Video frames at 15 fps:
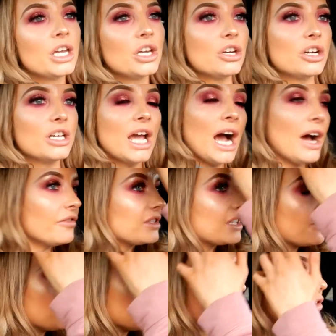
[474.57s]
You know, you have
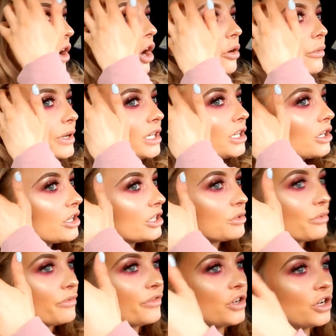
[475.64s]
to give it your all when you go into a